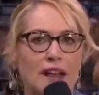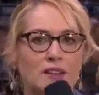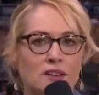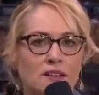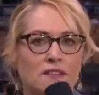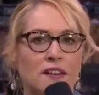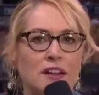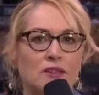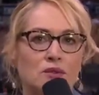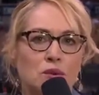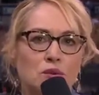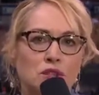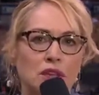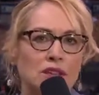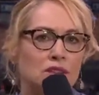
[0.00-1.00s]
had to fight
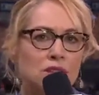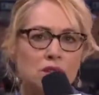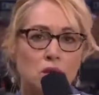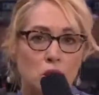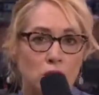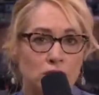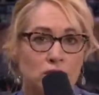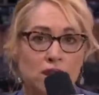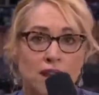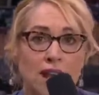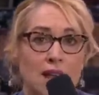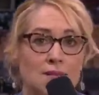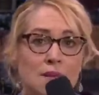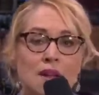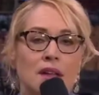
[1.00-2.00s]
through just in the course of the
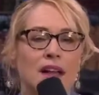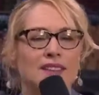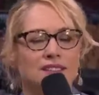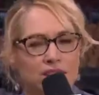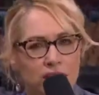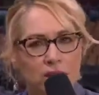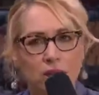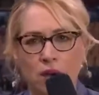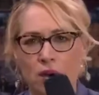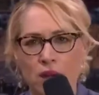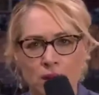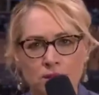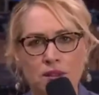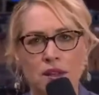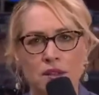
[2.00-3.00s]
game, and Steph
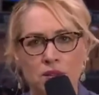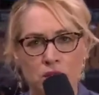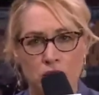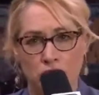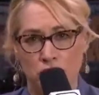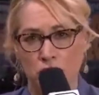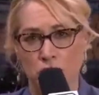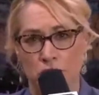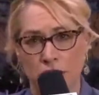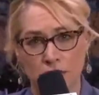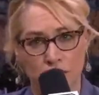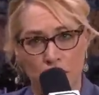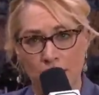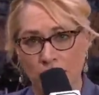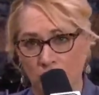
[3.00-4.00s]
Curry, I'm telling you the truth, he
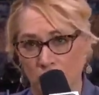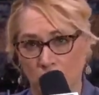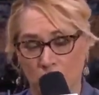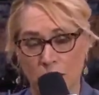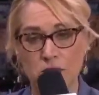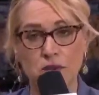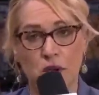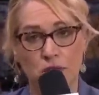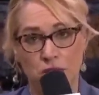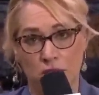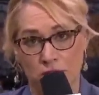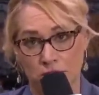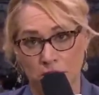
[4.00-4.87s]
tried to sprint off the